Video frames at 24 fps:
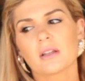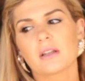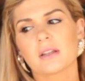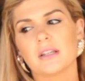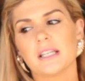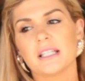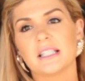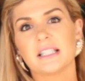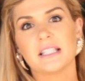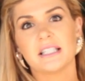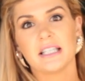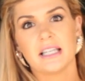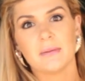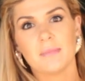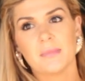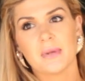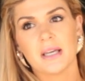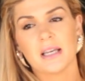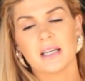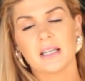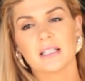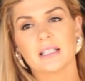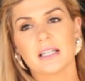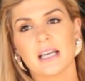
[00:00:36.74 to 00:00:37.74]
the
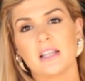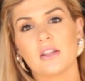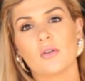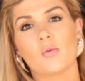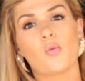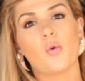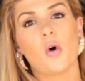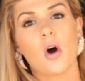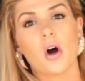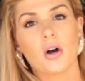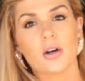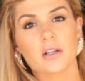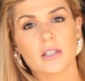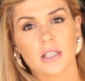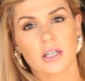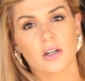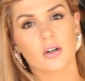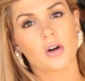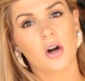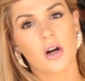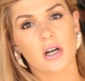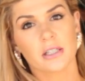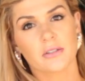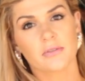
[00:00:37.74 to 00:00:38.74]
cement and the walls
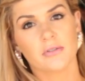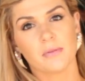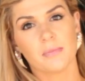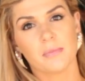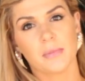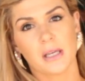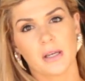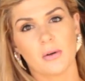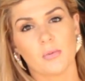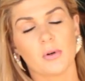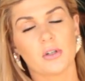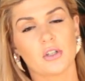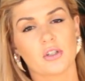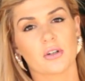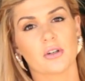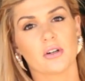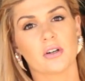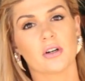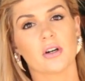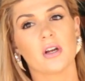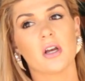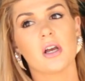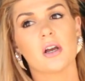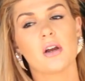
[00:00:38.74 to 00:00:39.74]
across from me, which
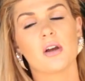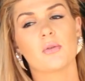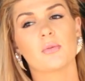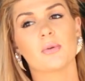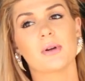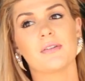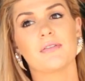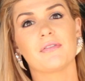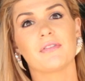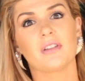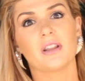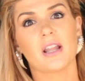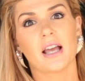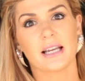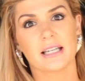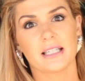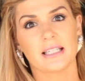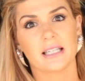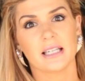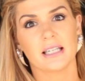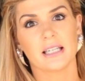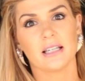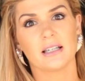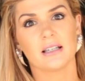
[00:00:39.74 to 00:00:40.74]
are
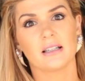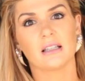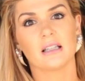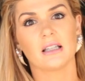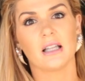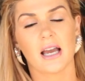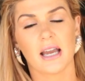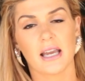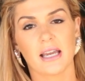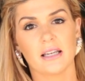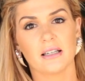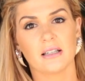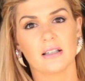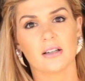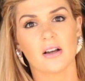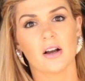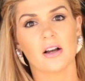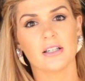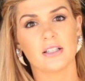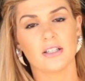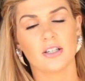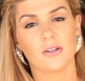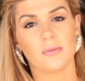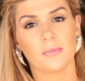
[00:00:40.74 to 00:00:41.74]
reflecting light
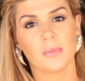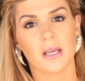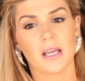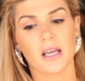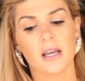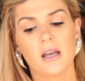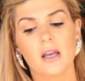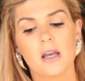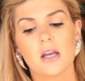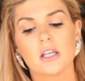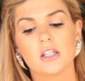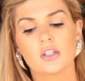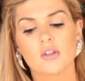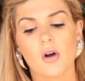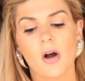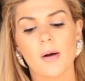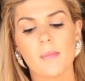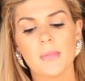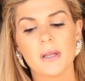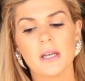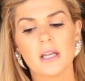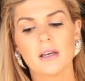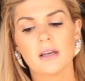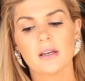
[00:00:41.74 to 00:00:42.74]
onto me. So
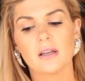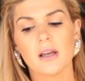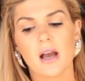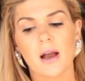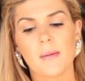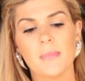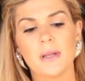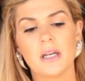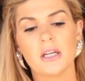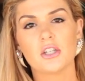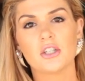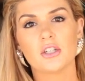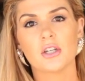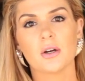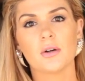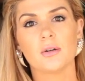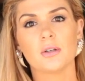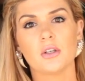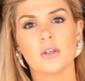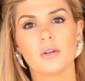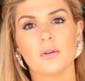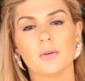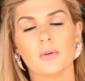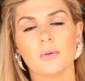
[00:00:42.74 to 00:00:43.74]
I'm gonna I'm gonna show
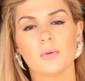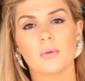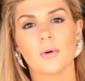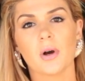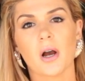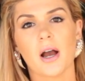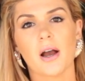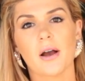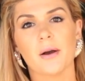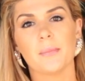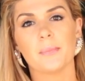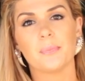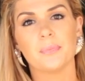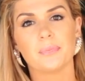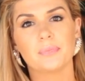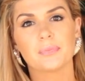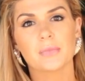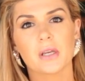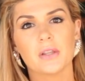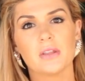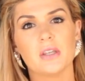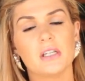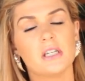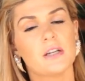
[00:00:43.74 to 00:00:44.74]
you um,
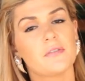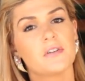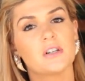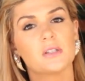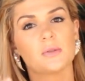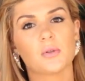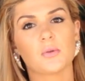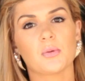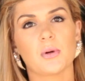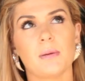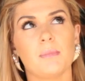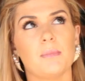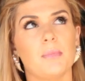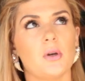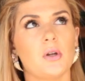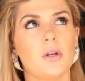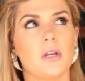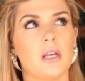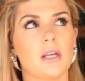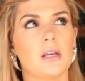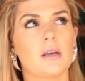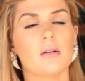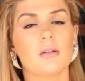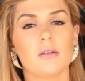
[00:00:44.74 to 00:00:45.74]
the difference between
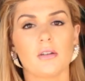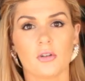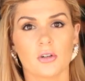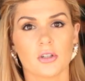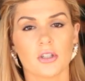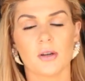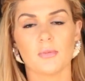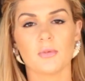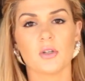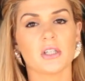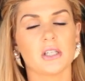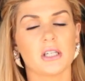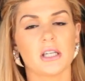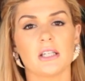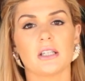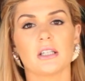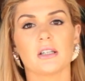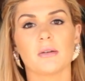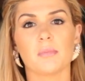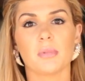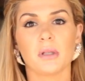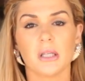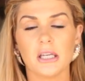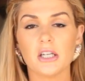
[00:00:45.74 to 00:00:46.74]
putting your subject in
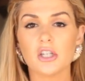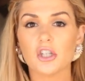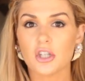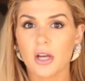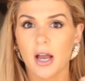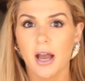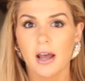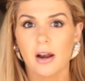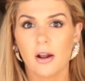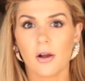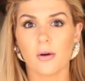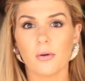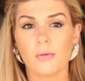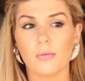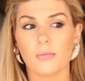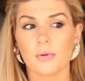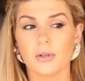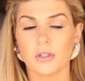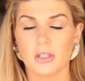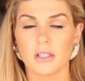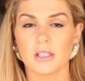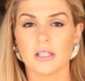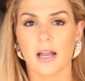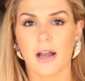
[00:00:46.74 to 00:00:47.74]
complete shadow,
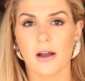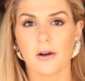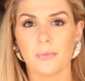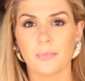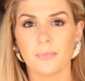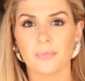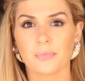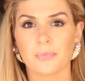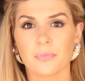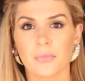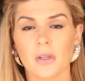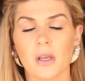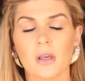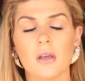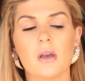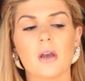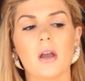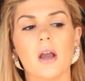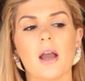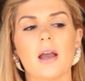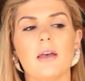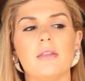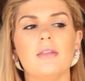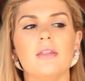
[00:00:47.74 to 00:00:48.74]
which is now,
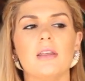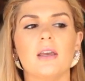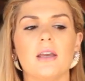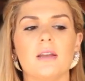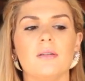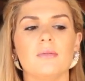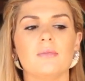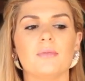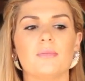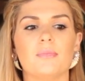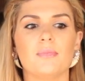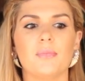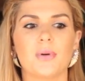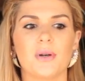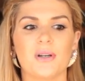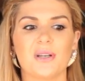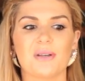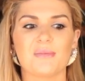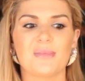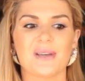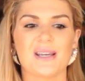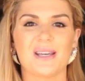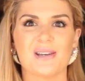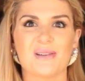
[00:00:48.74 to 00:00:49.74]
and then
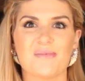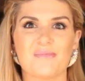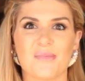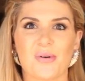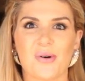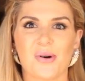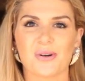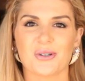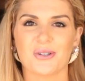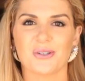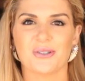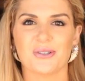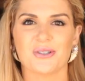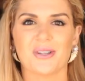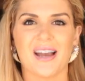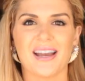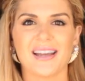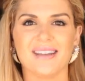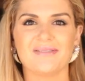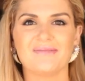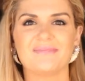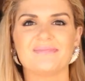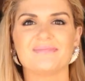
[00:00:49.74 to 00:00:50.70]
putting me in partial light.